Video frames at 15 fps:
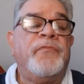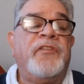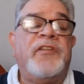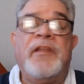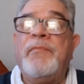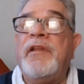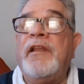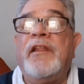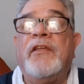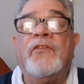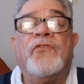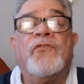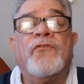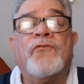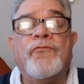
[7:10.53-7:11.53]
Dimly lit
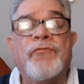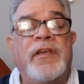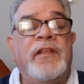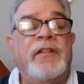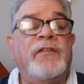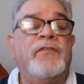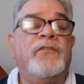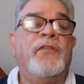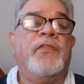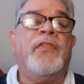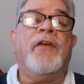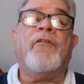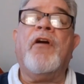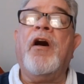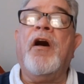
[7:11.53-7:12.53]
streets.
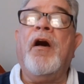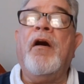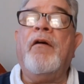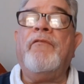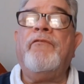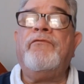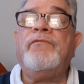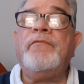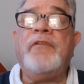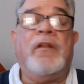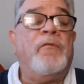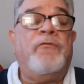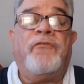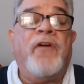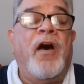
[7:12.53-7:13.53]
There are,
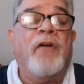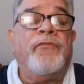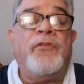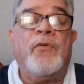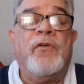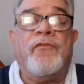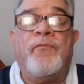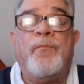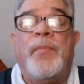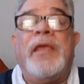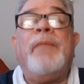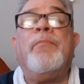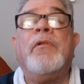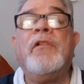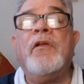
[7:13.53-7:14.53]
far fewer
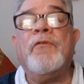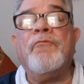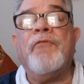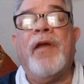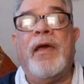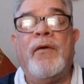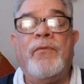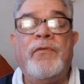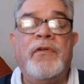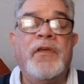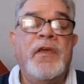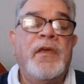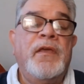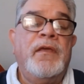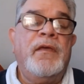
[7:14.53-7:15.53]
people around,
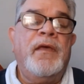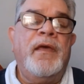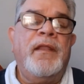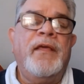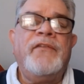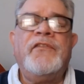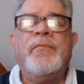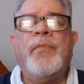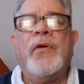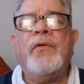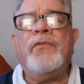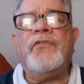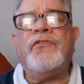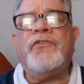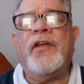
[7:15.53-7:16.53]
and I
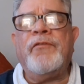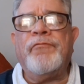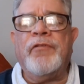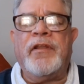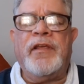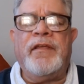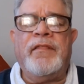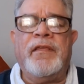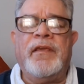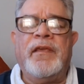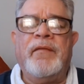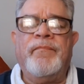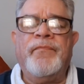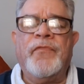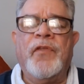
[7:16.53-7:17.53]
suppose generally
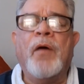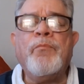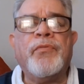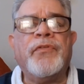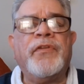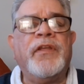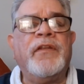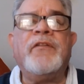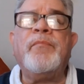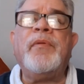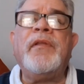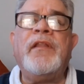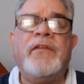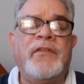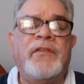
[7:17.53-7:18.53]
the
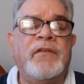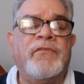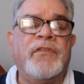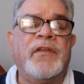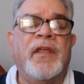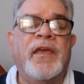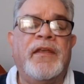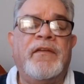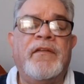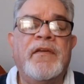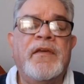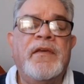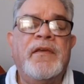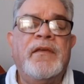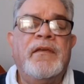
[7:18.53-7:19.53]
unpredictability of the night
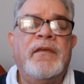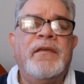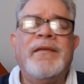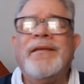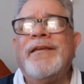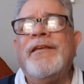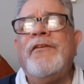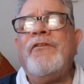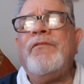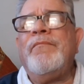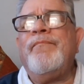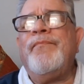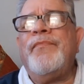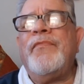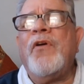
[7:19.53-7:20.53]
uh,
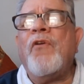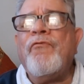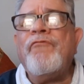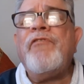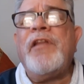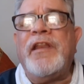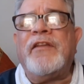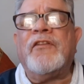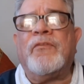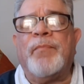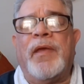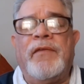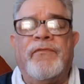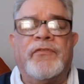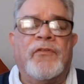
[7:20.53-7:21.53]
really does
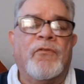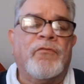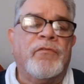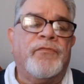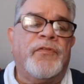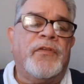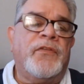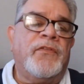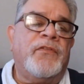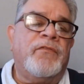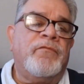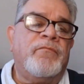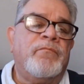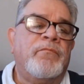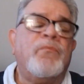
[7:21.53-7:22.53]
make photographers
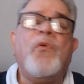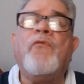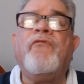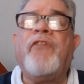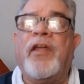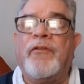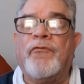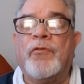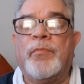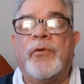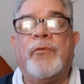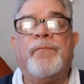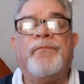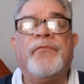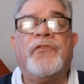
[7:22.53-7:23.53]
more
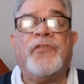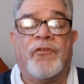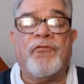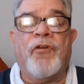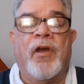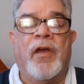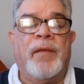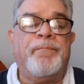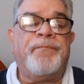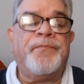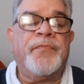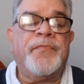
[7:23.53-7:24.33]
vulnerable to crime.